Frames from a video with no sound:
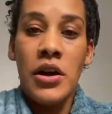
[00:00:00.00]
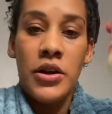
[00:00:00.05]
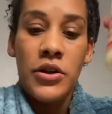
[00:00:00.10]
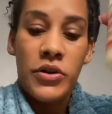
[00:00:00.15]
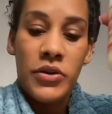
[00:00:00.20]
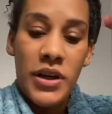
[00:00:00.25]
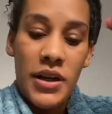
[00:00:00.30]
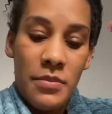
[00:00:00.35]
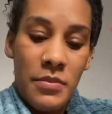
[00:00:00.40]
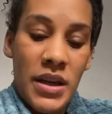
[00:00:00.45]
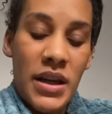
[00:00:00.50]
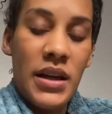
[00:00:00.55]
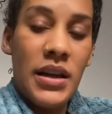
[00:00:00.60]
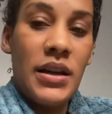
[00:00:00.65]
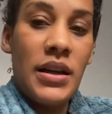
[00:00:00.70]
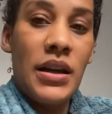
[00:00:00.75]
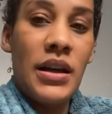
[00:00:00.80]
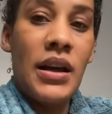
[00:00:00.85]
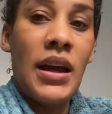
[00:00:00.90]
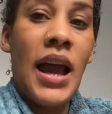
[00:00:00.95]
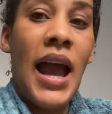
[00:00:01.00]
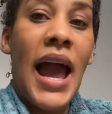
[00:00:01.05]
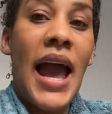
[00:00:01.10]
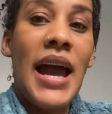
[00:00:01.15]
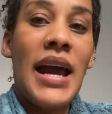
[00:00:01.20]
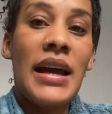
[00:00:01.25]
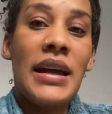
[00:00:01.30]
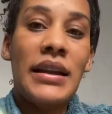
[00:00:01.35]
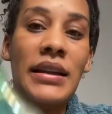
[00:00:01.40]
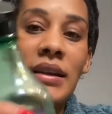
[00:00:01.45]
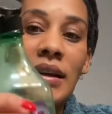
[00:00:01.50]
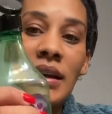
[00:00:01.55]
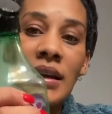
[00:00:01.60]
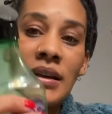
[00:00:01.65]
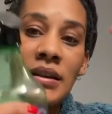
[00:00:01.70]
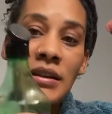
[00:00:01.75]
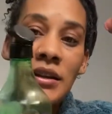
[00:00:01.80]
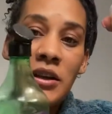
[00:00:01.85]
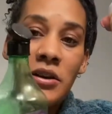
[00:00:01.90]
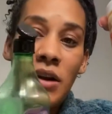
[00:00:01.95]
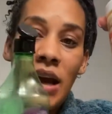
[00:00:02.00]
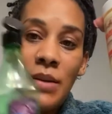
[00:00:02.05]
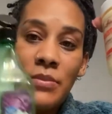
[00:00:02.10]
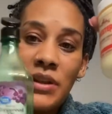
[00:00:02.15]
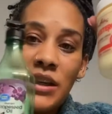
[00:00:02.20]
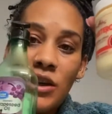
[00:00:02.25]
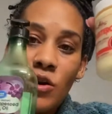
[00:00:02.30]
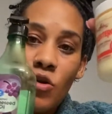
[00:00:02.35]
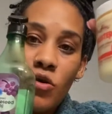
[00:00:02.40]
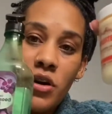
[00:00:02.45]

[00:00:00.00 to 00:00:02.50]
treatment and the grapeseed